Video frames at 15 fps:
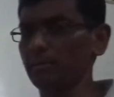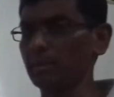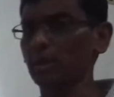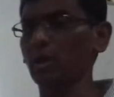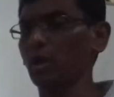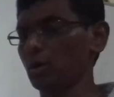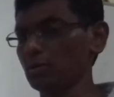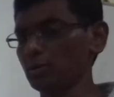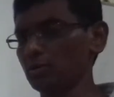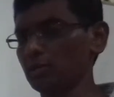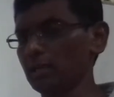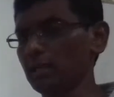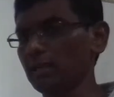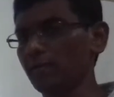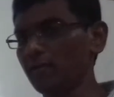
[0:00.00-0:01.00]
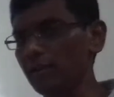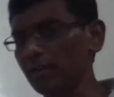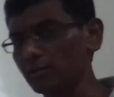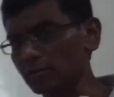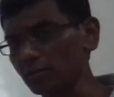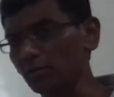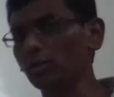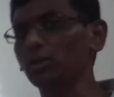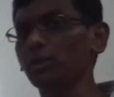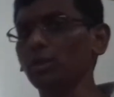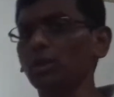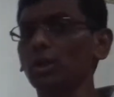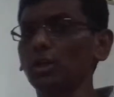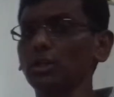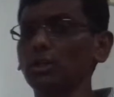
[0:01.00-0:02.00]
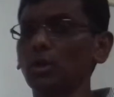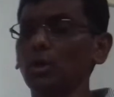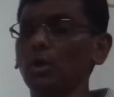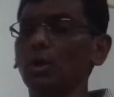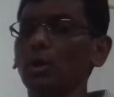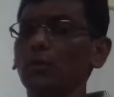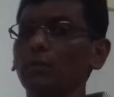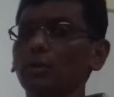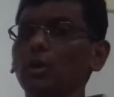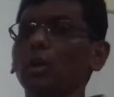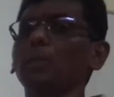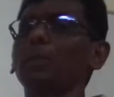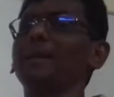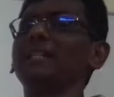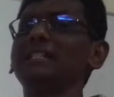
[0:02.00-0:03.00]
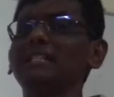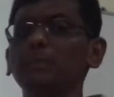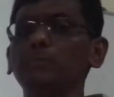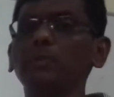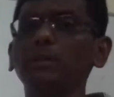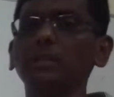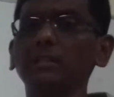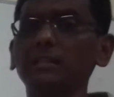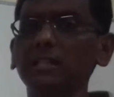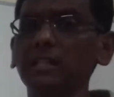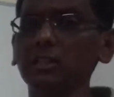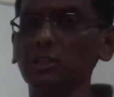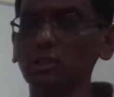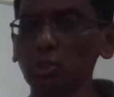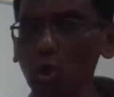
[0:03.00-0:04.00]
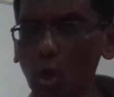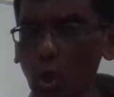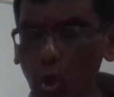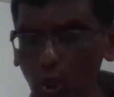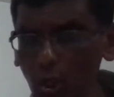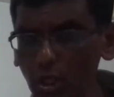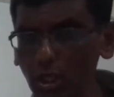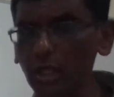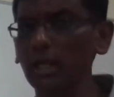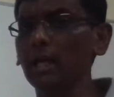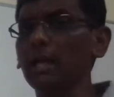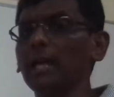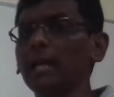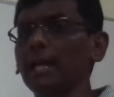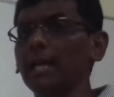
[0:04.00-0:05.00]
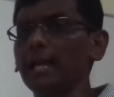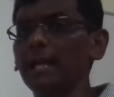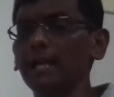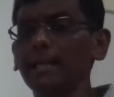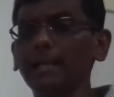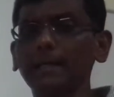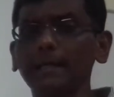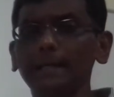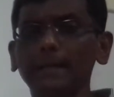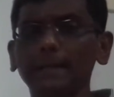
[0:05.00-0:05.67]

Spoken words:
because we have solenoid or we call multiple turns coil in